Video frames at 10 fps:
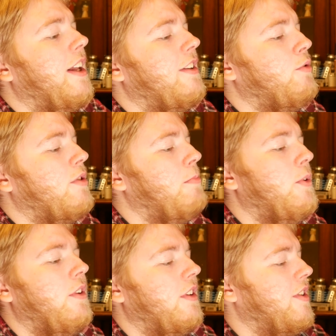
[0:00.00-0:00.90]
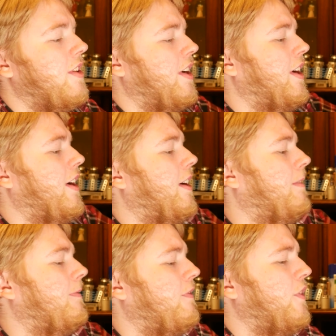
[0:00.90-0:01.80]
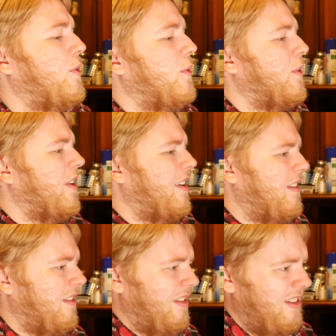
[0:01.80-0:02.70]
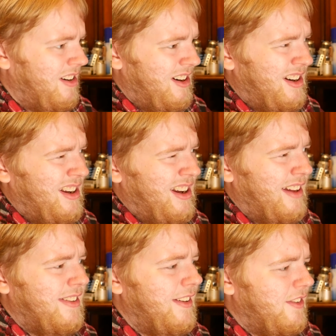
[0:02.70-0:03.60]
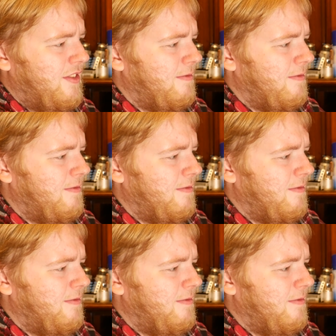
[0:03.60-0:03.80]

this was bought for, I think,